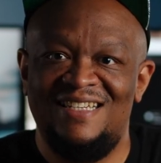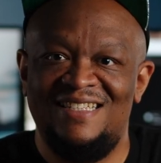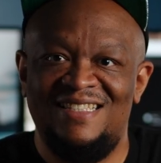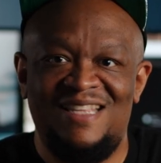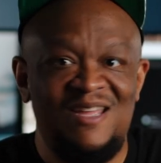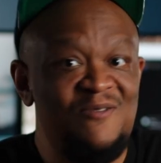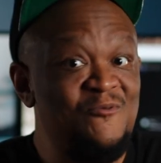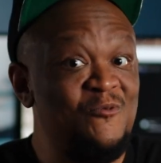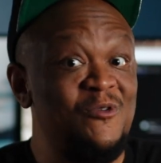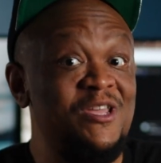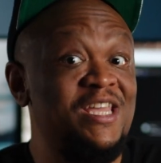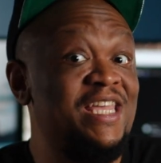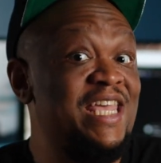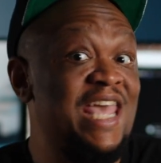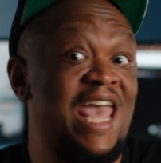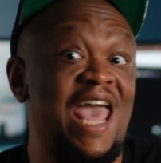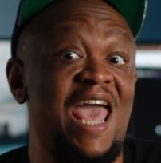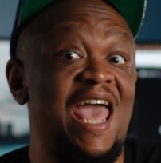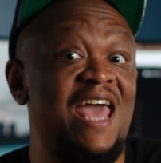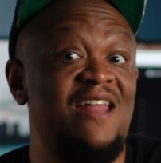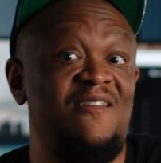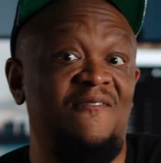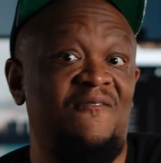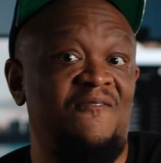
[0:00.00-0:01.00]
then we
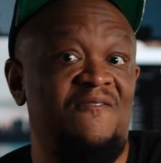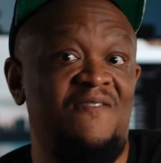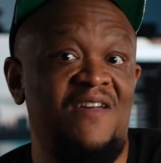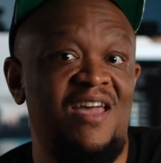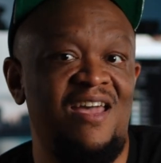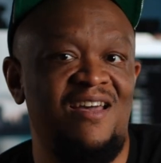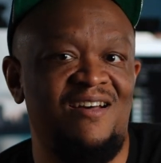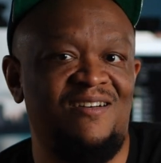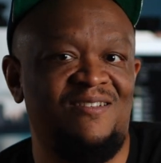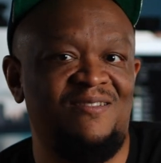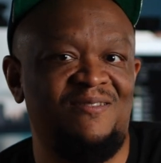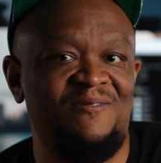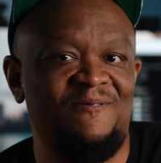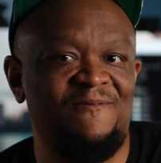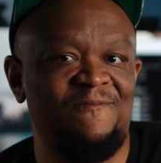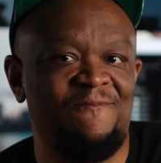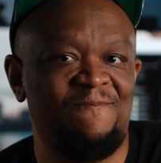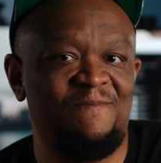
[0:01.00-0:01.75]
can't fail.